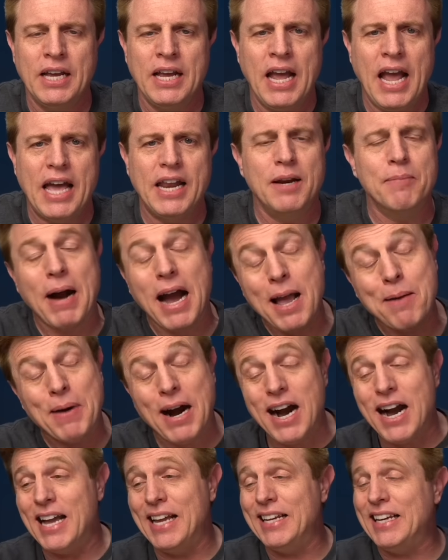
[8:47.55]
And in my
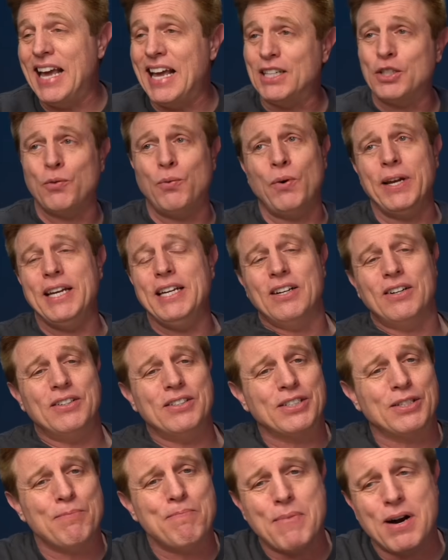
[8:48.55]
mind, at twenty
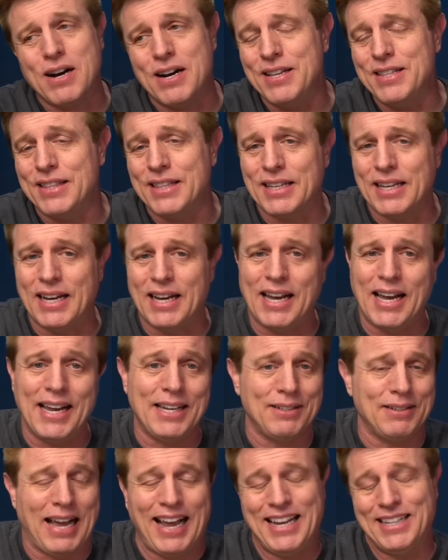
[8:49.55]
dollars a month,
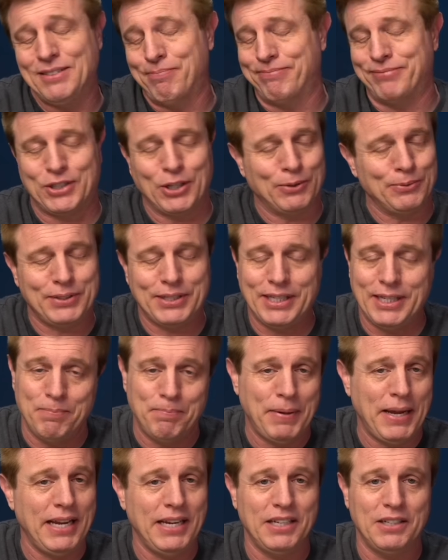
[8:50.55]
I, I don't see
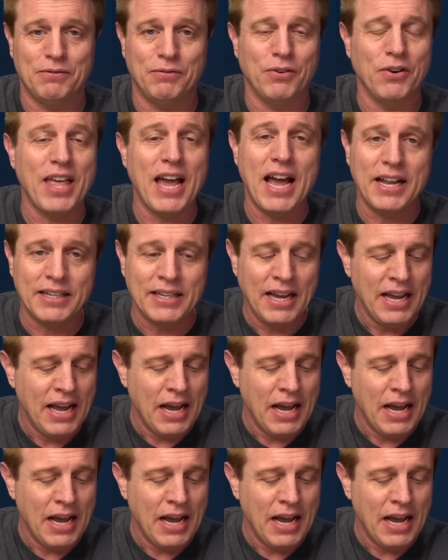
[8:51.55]
paying for that.